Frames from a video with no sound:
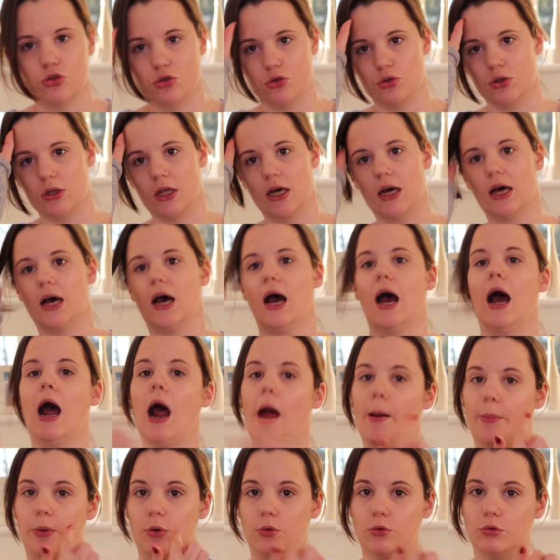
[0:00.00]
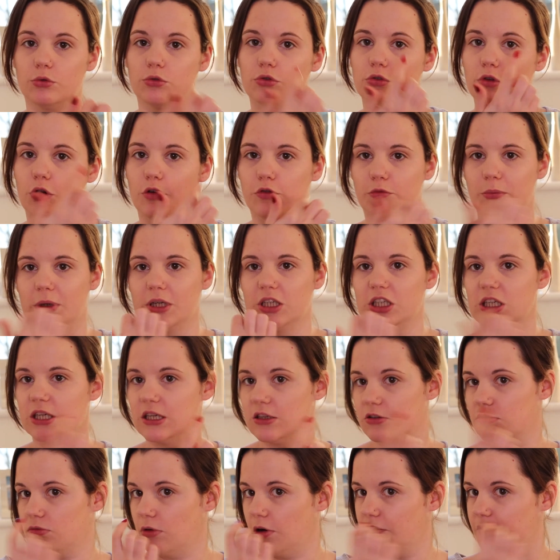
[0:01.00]
to the apples of my
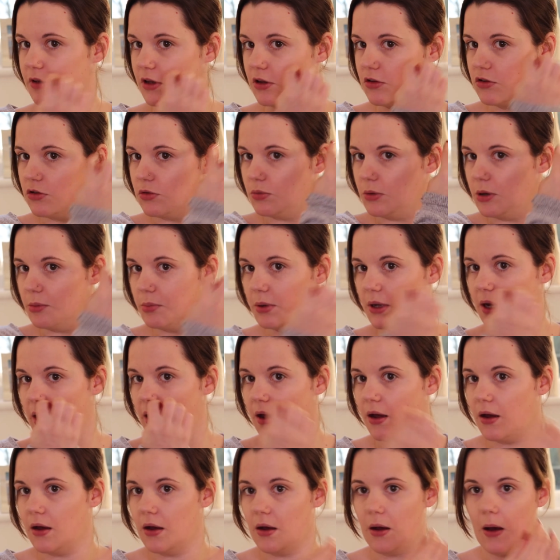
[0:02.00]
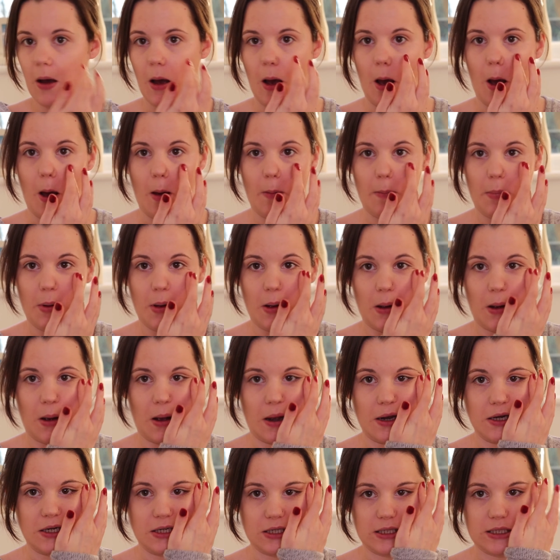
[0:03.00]
cheeks rather than sweeping it up.
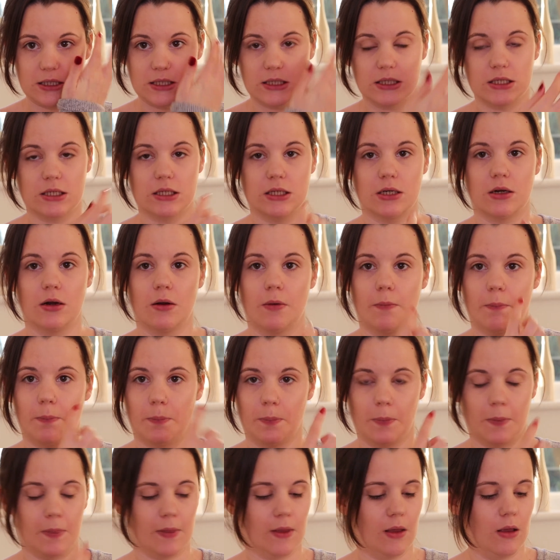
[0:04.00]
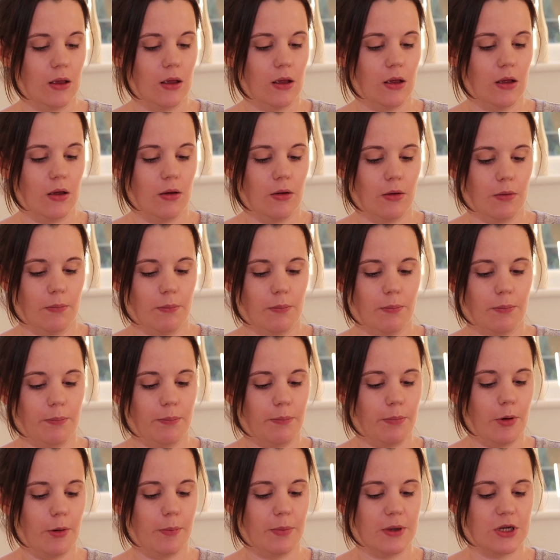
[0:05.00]
I just
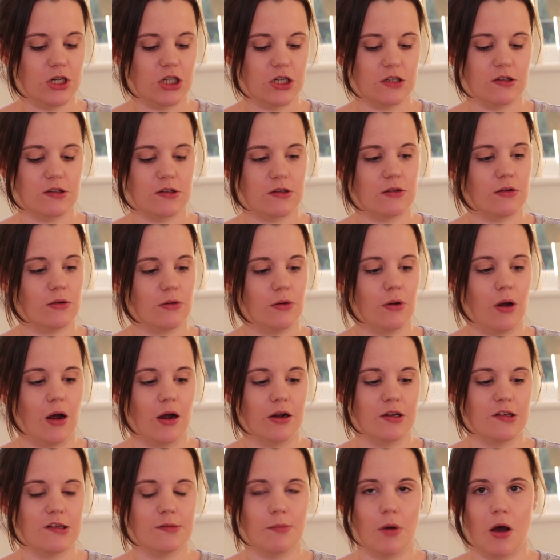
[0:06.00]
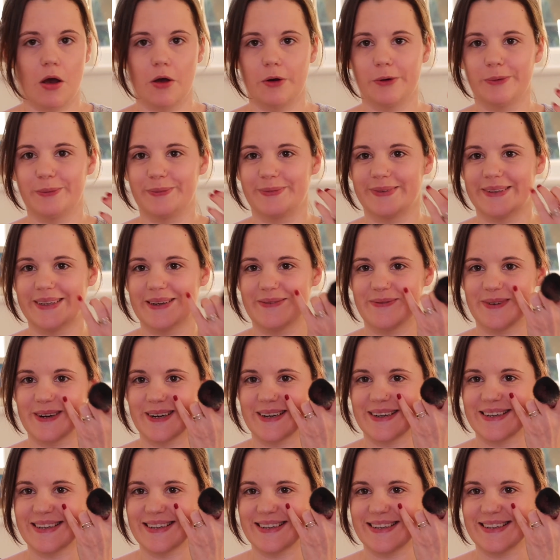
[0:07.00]
pop it, I smile, and then where
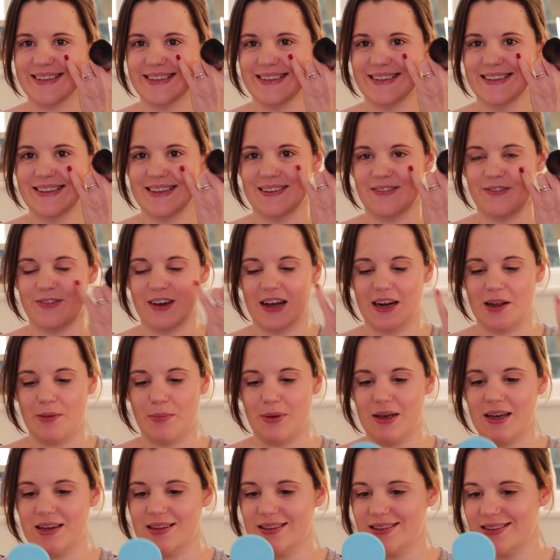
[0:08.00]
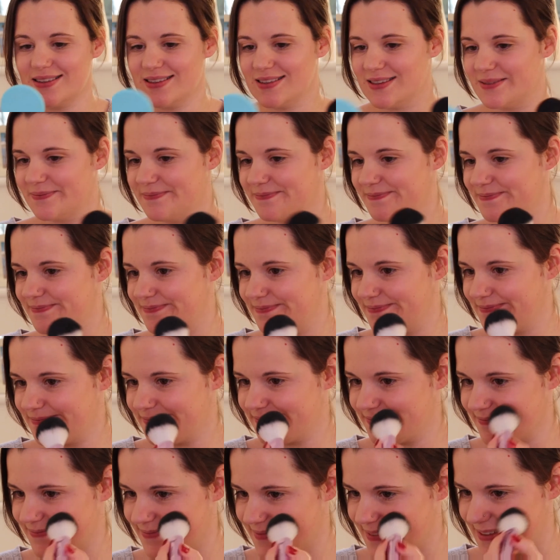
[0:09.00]
I get the fatty bits,
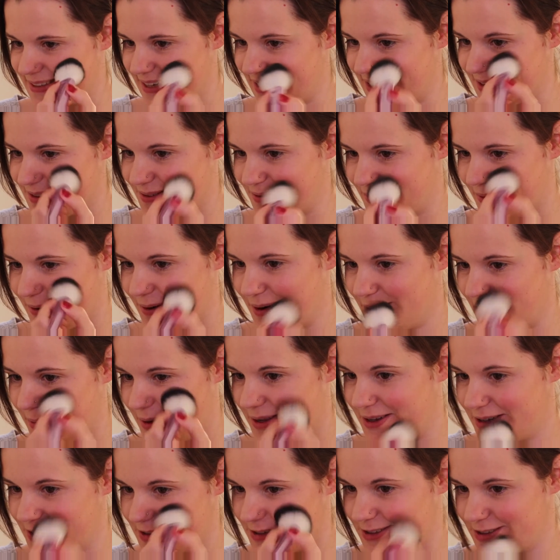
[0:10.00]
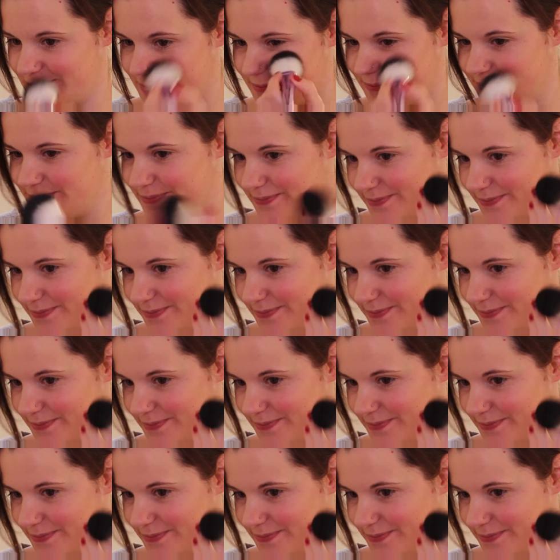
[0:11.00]
that's where I blush.